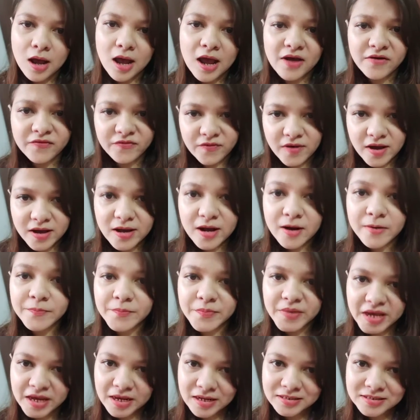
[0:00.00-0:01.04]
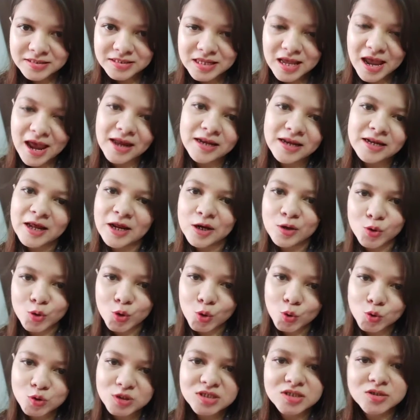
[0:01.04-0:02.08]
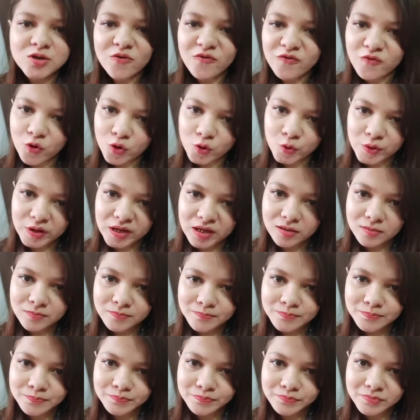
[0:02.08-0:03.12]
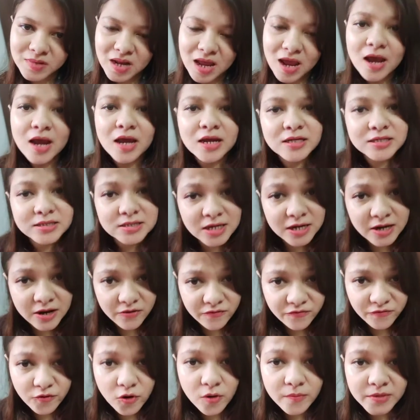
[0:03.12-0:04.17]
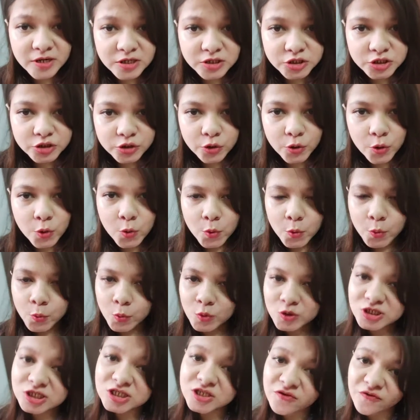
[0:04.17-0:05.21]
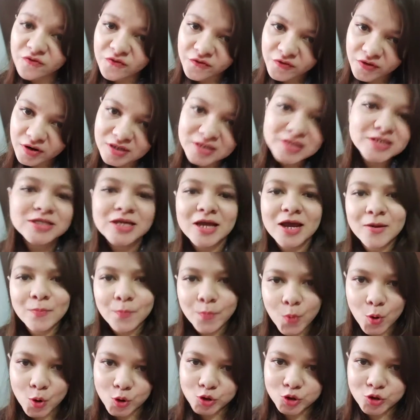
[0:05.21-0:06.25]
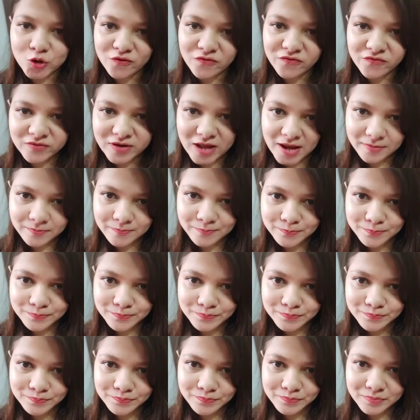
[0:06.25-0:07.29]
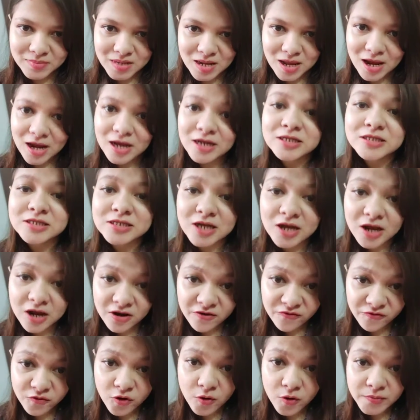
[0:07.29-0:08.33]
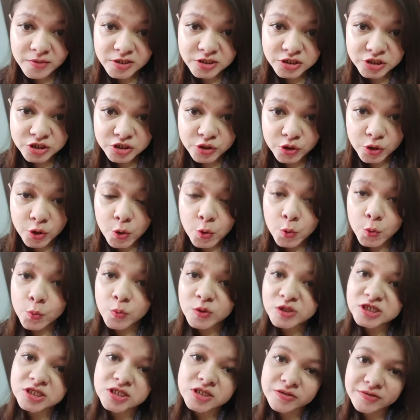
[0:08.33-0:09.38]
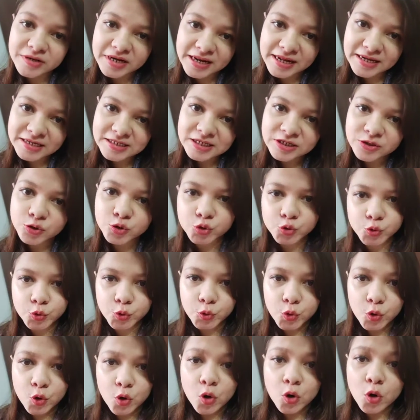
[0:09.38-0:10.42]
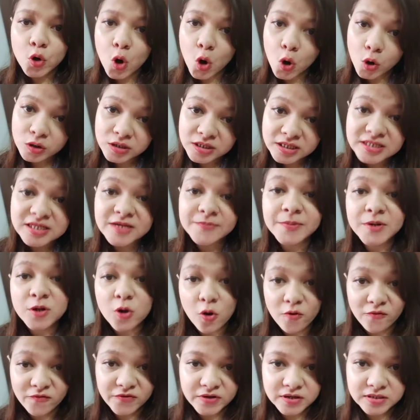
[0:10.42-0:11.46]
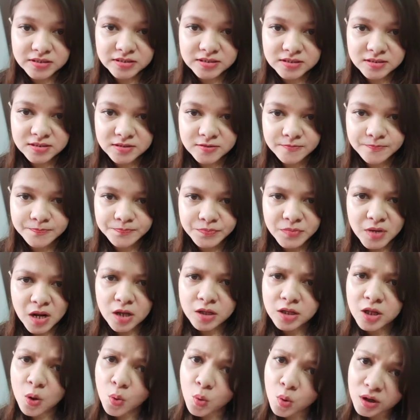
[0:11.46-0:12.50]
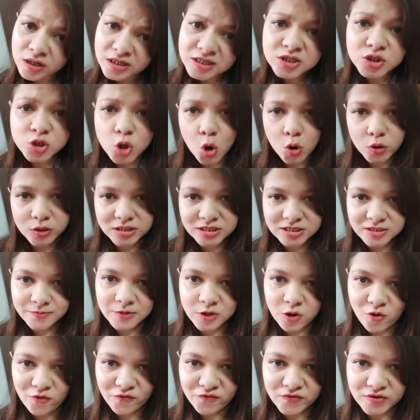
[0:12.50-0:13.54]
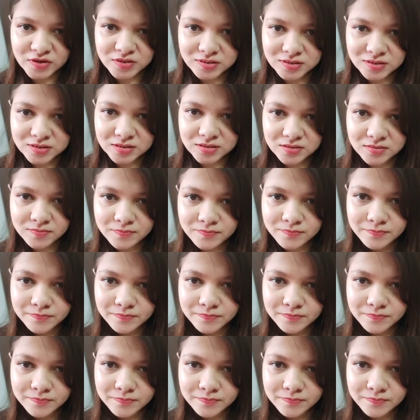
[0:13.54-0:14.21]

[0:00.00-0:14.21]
FIR means and includes the following. It is the information which is first in point of time. It is the information which is related to cognizable offense. Now, what is cognizable offense?